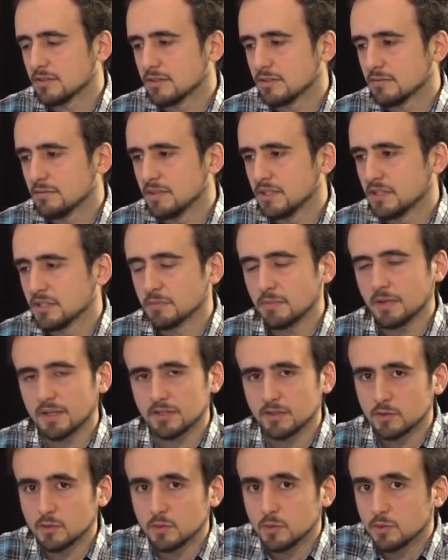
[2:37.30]
be
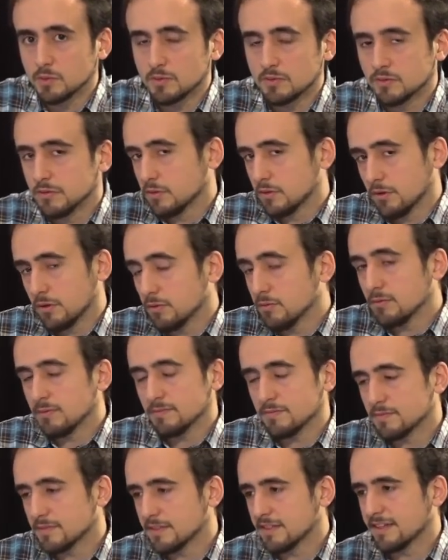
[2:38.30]
expected to know.
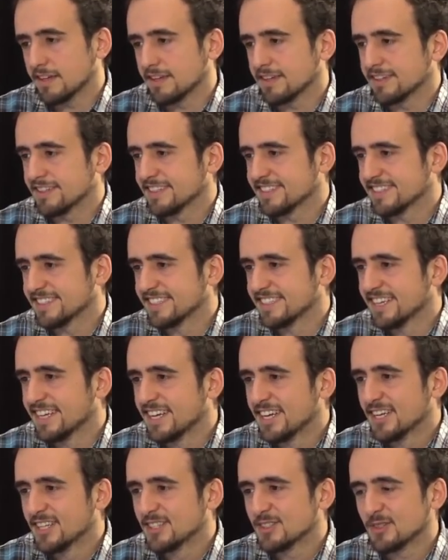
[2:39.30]
Like,
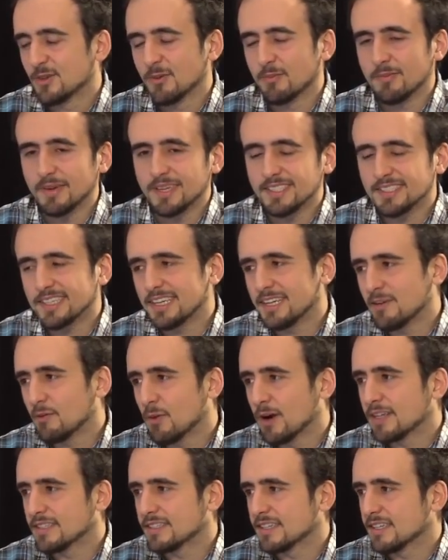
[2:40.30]
so basically,
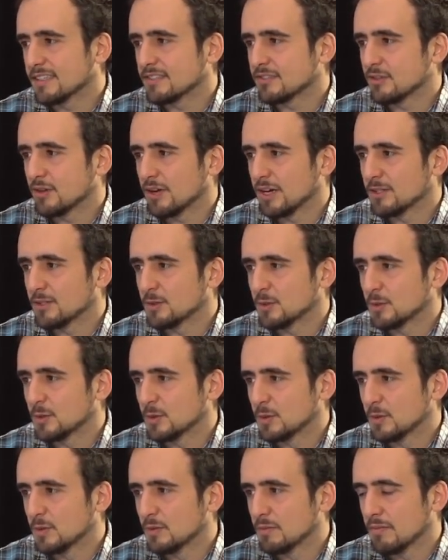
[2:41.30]
white can try
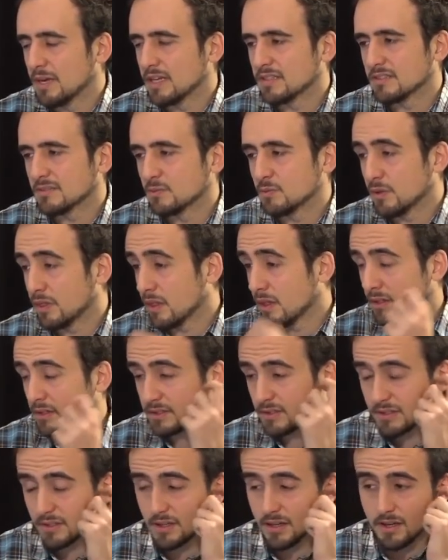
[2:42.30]
to mess with
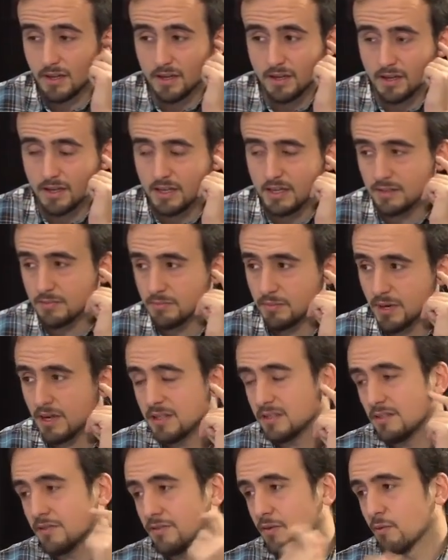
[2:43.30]
us in a very
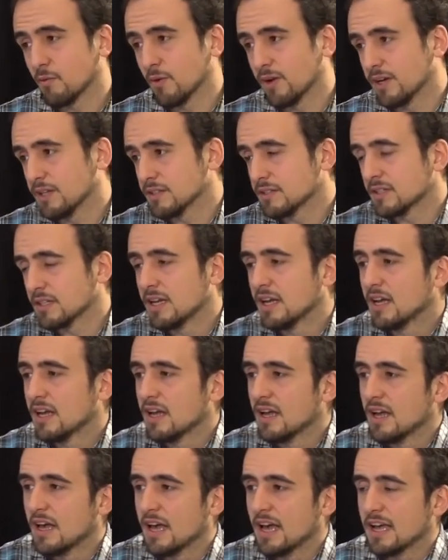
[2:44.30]
different ways,
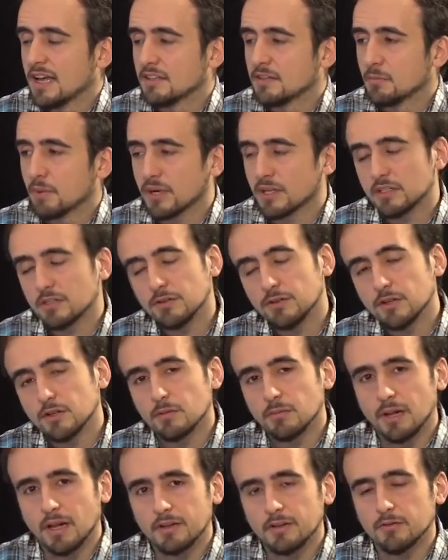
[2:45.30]
and the practical
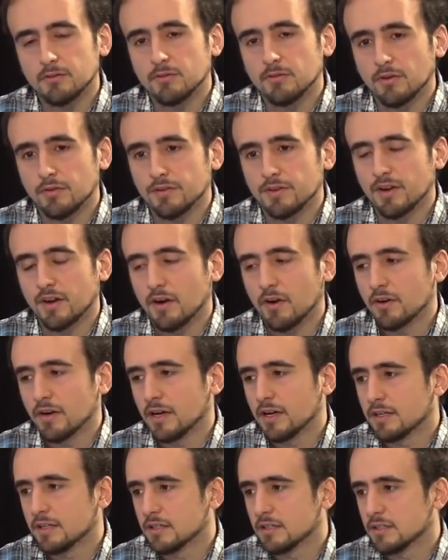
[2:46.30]
value of the Caro
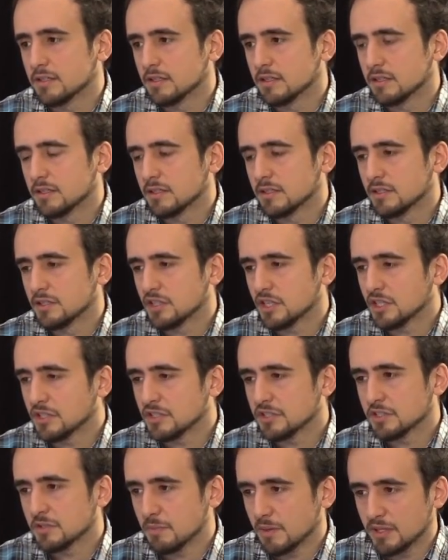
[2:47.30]
Kann shines
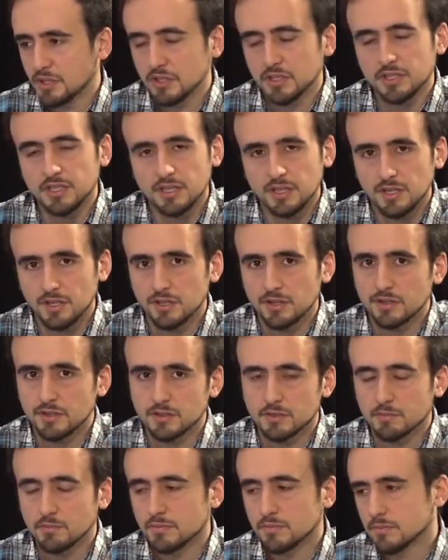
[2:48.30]
especially here
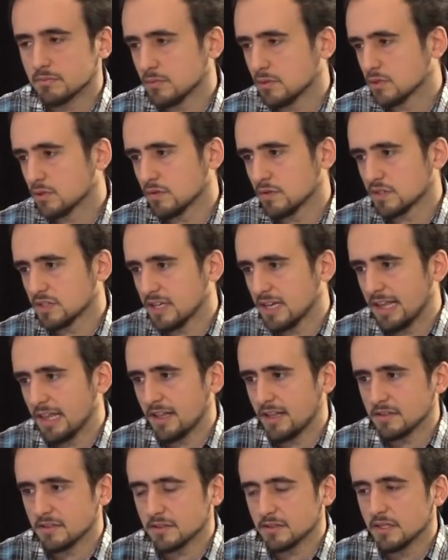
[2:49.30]
in most of the
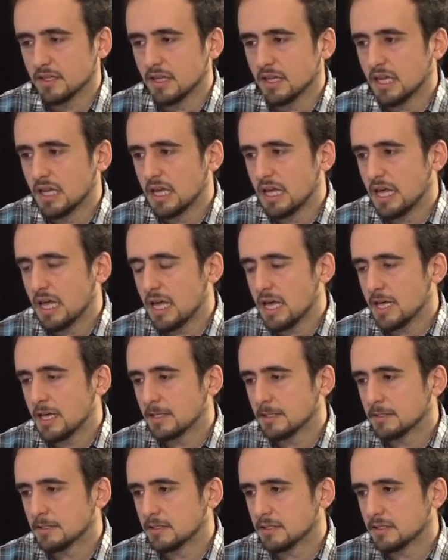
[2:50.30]
sidelines.
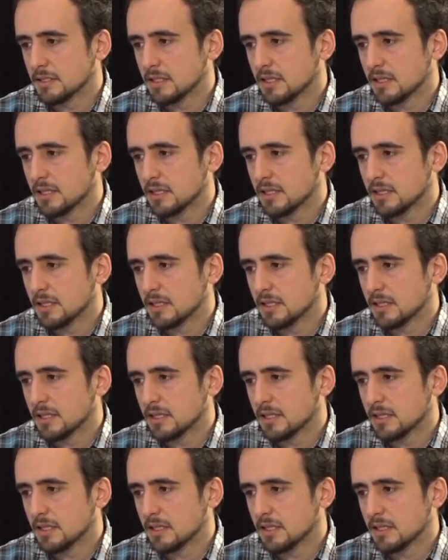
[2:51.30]
And